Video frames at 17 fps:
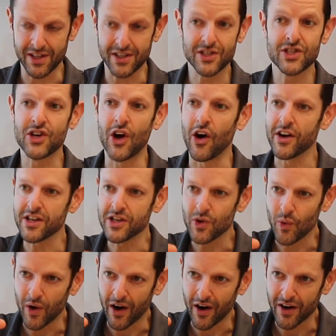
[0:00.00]
it's starting
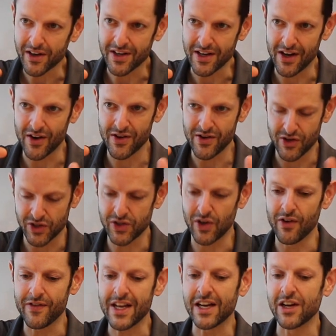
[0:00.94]
to work you know and you're
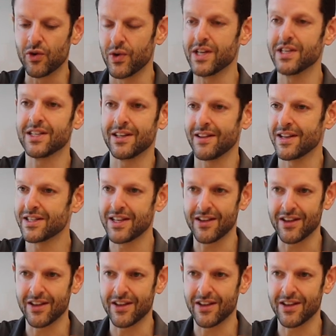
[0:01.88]
sort of increasing let's say